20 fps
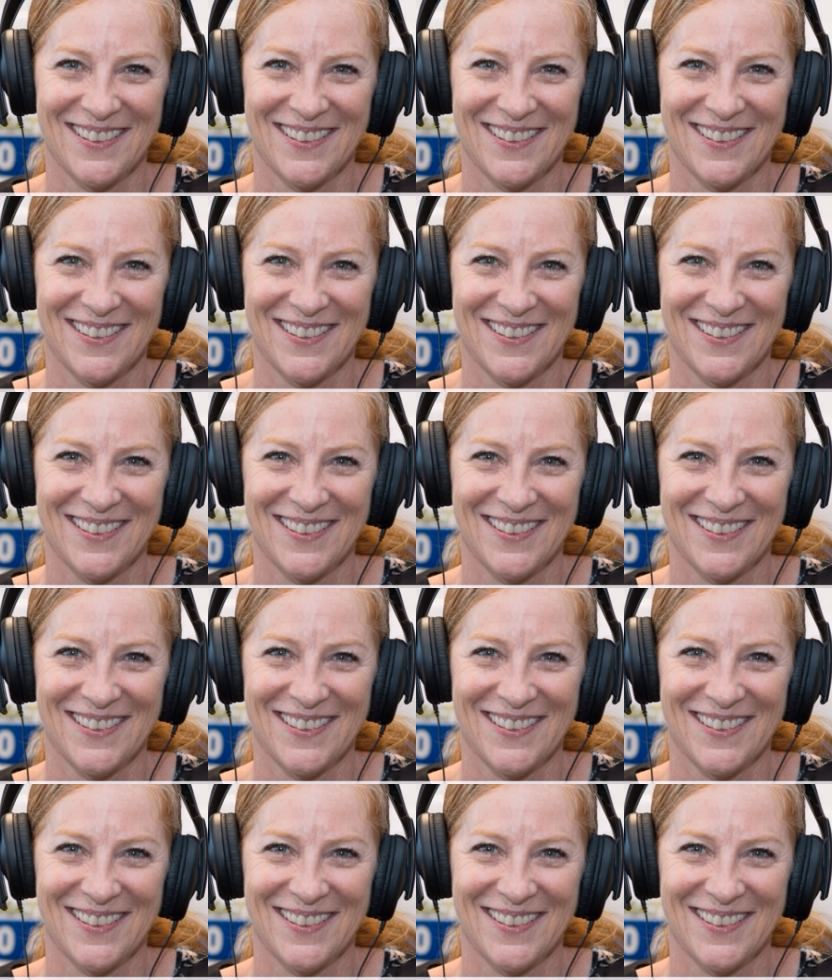
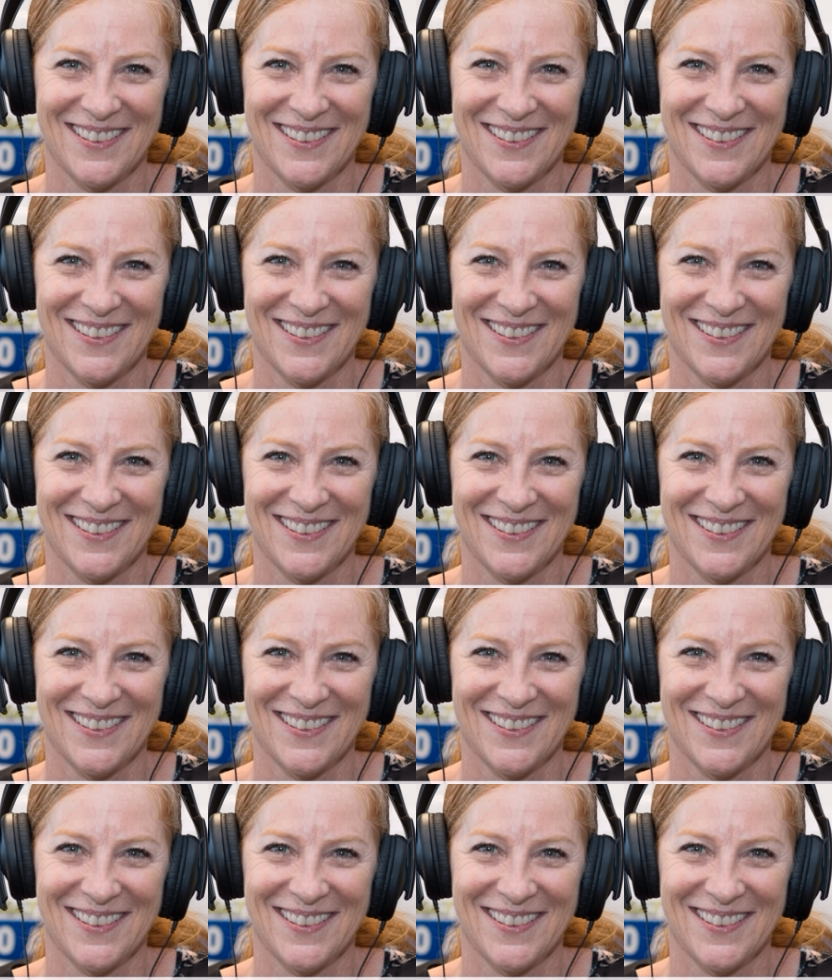
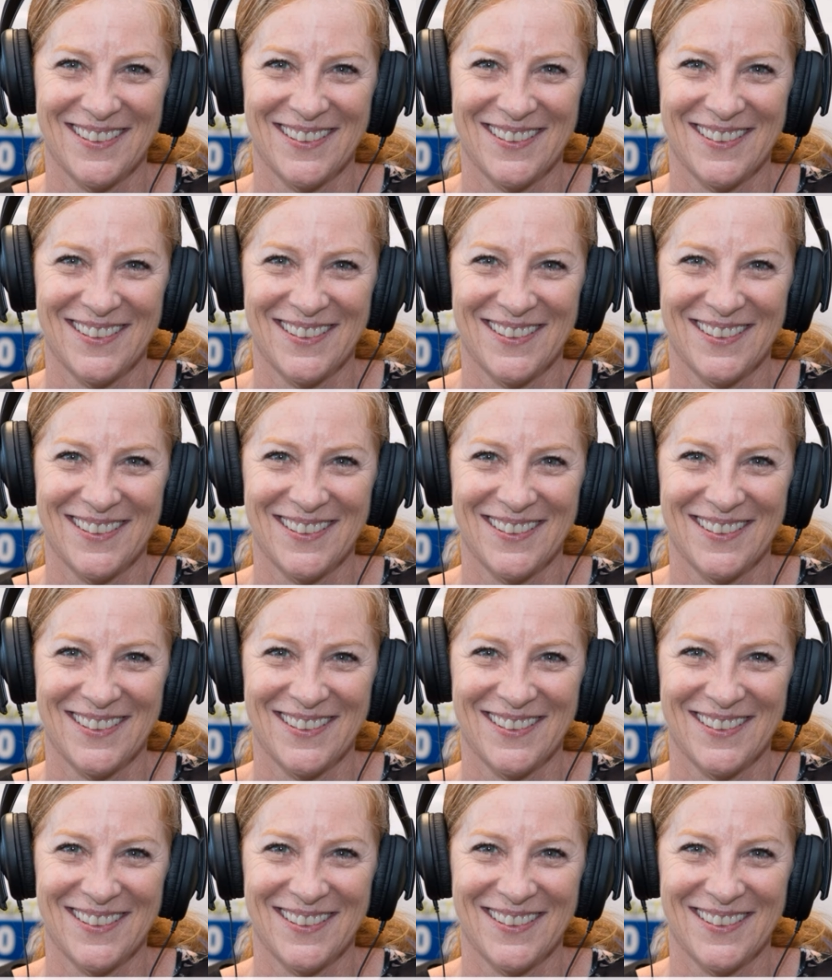
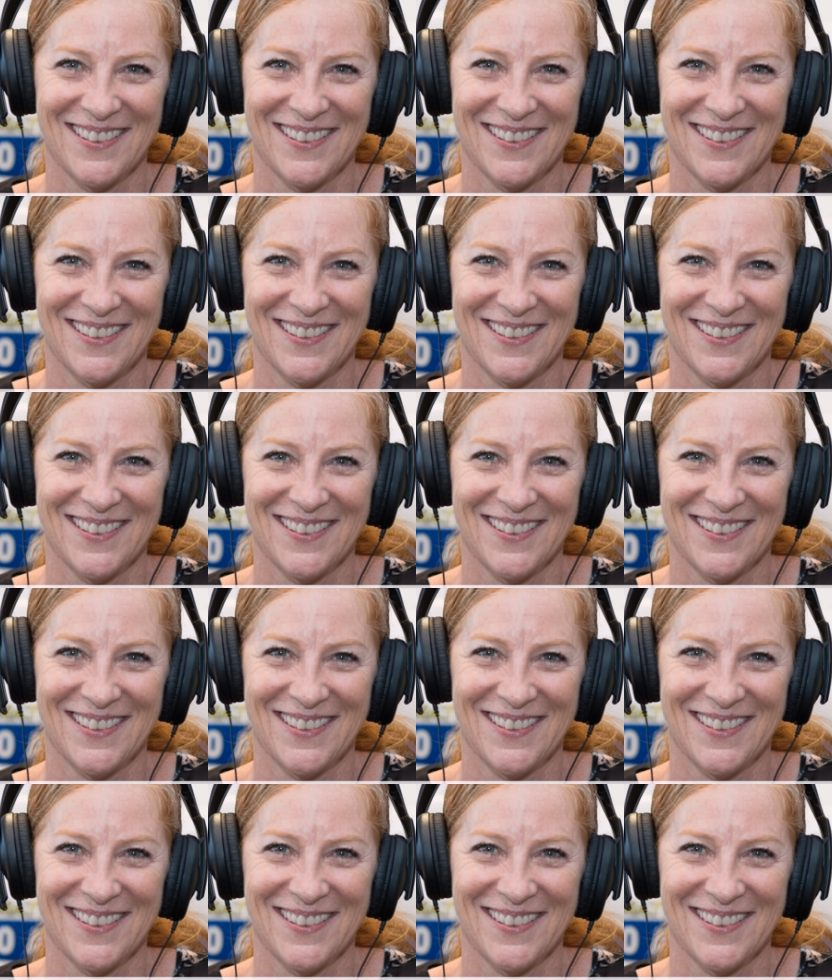This is a still picture; no speech is visible.